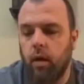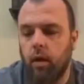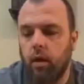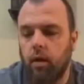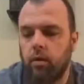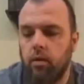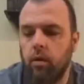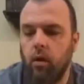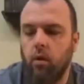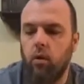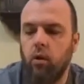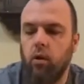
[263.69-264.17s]

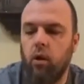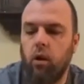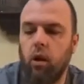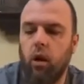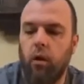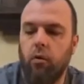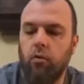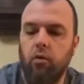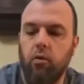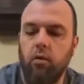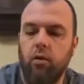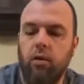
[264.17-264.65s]
So you go
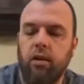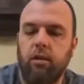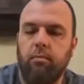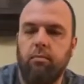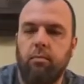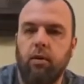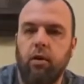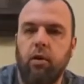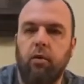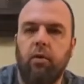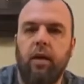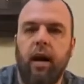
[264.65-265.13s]
through this
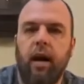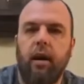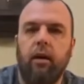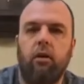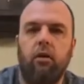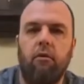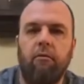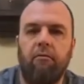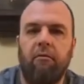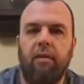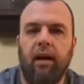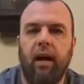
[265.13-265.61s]
blue deck,
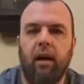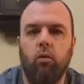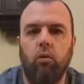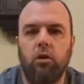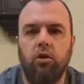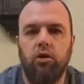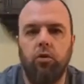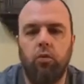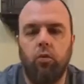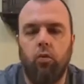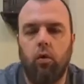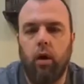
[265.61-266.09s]
you find
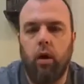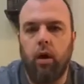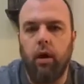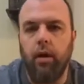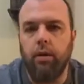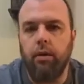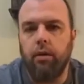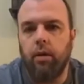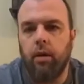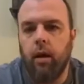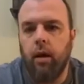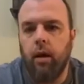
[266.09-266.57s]
what you
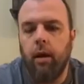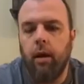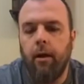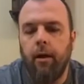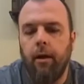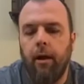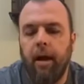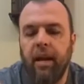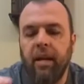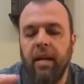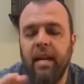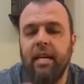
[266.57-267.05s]
want,
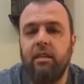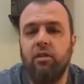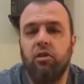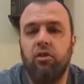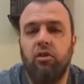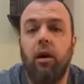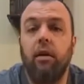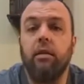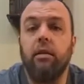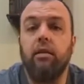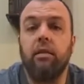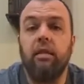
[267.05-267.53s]
and he
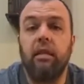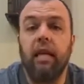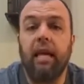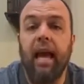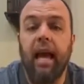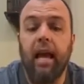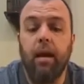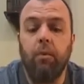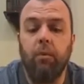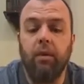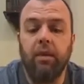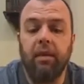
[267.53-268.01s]
starts the
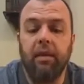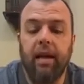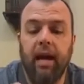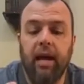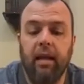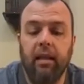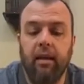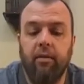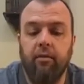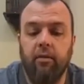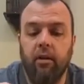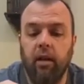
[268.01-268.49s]
game with that
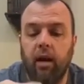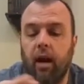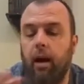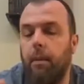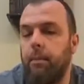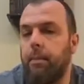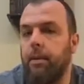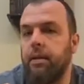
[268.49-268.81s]
level up.